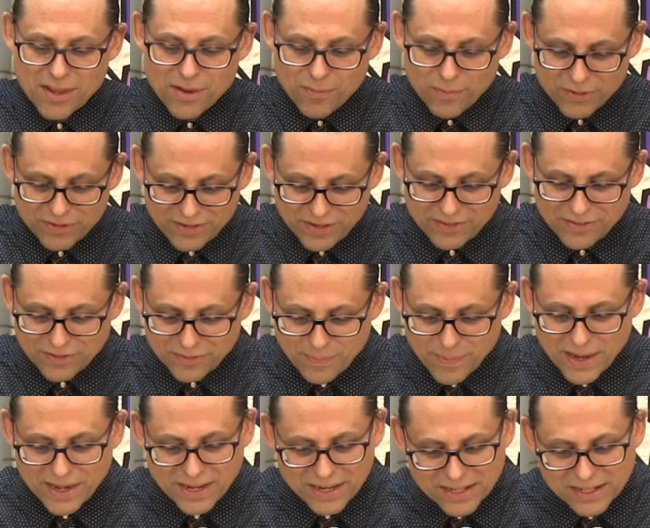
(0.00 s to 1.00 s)
When Jesus
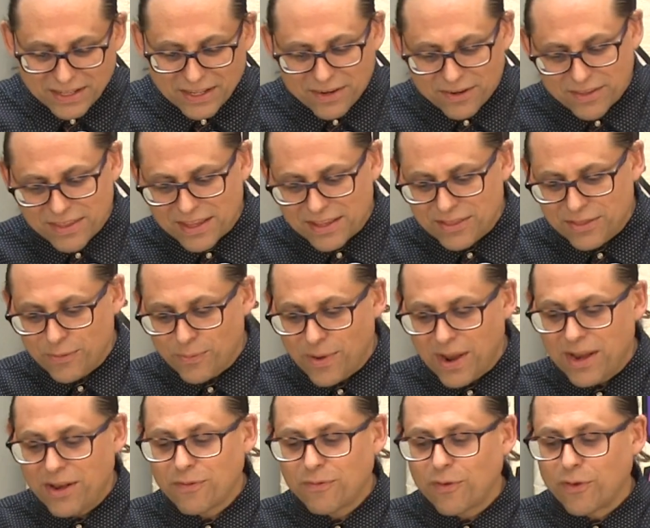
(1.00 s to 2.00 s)
made it clear that the
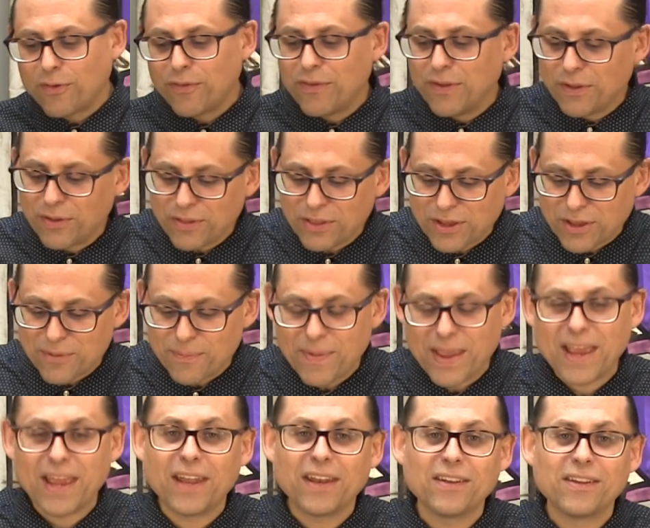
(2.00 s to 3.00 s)
way to fulfill the
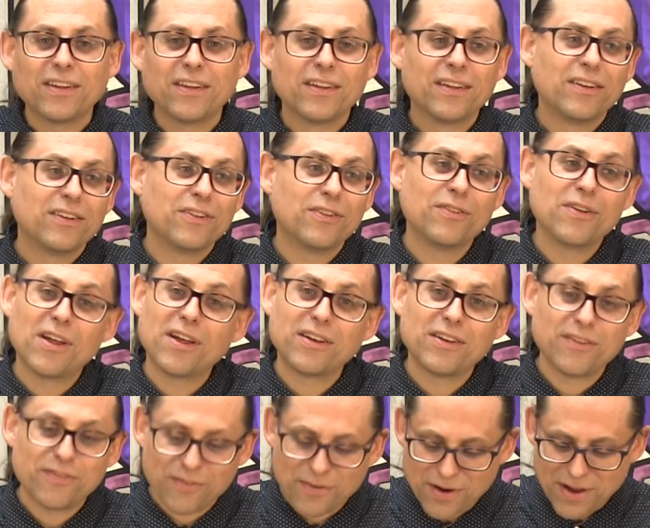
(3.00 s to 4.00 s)
command, do not
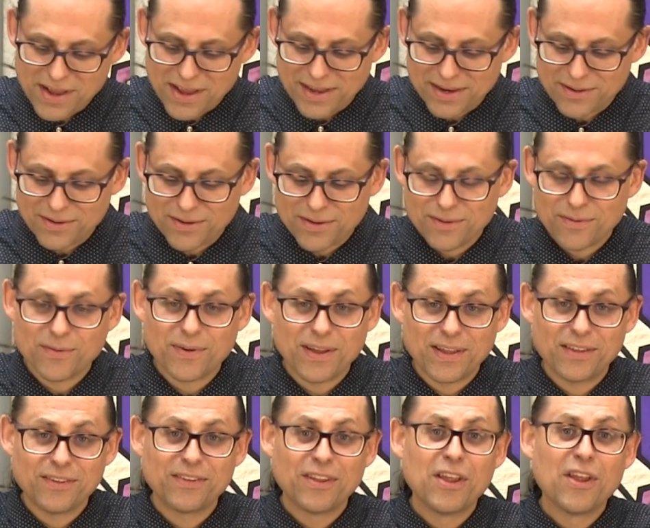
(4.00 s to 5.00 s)
defraud,
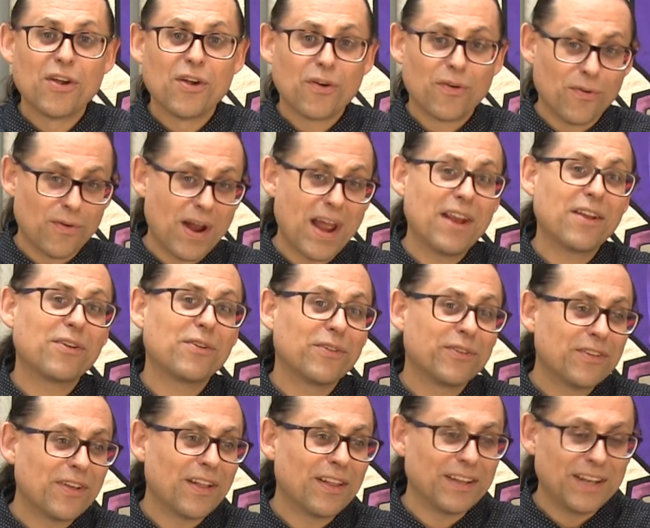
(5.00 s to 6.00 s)
was radical
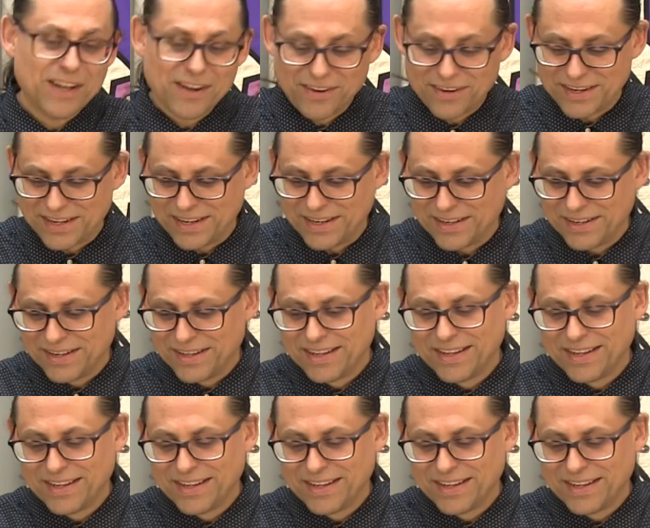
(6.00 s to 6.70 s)
solidarity,